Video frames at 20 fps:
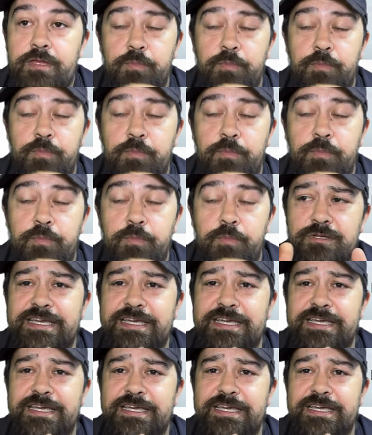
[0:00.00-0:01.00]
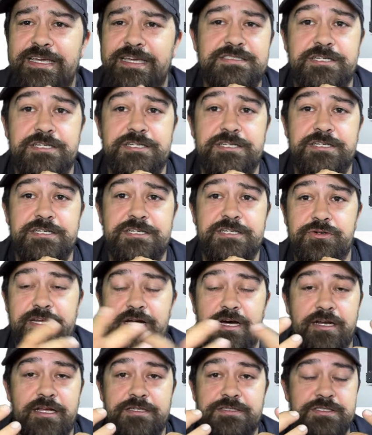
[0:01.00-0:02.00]
but it looks like it has a touchscreen
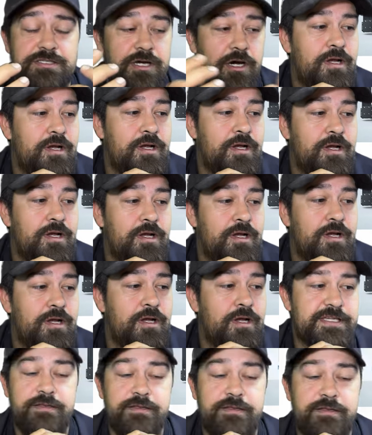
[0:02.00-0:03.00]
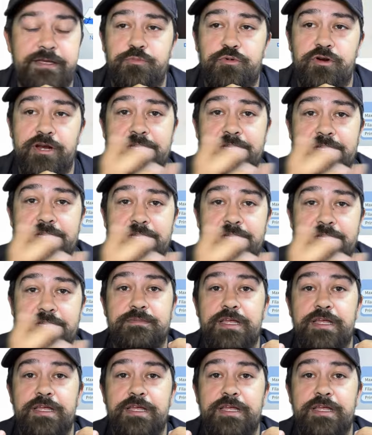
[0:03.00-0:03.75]
on it, so slightly upgraded.